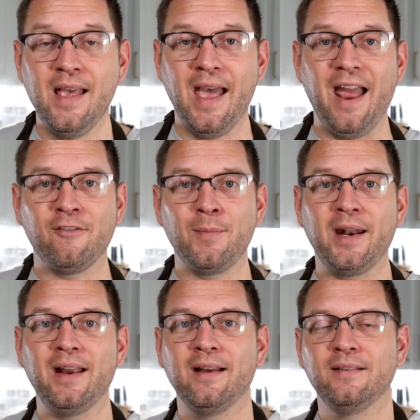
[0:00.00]
Hey
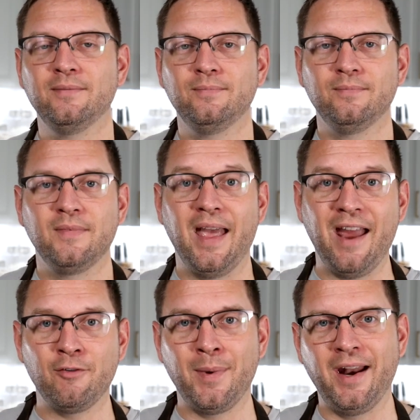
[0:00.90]
everybody, Hey
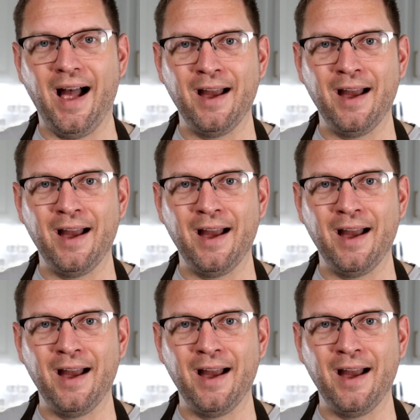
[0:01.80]
everybody,